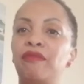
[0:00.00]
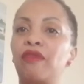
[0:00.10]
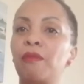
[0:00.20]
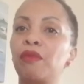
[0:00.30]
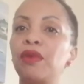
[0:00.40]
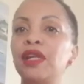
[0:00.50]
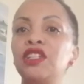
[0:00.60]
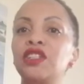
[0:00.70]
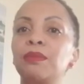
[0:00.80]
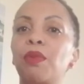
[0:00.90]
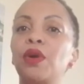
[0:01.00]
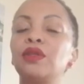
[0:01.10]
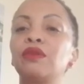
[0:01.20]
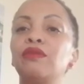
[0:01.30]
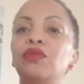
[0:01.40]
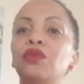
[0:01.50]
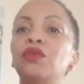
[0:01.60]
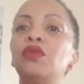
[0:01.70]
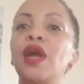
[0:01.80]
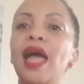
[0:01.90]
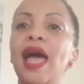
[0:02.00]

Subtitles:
from a religious point of view,